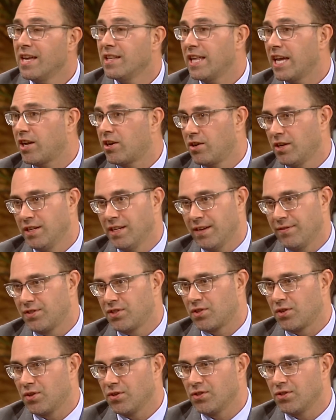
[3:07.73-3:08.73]
They couldn't have
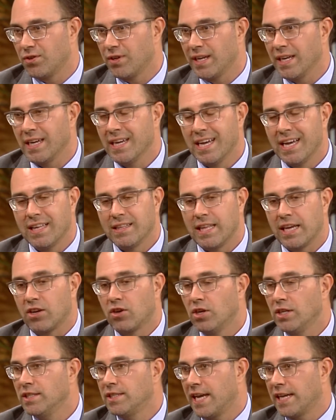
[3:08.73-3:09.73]
surgery, they
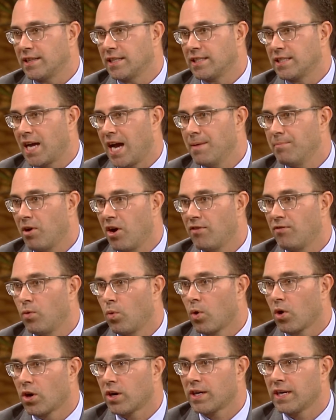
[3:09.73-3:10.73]
couldn't take the time off
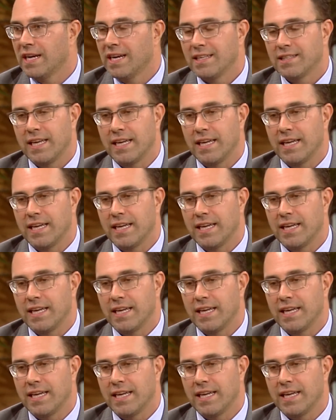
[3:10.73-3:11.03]
work,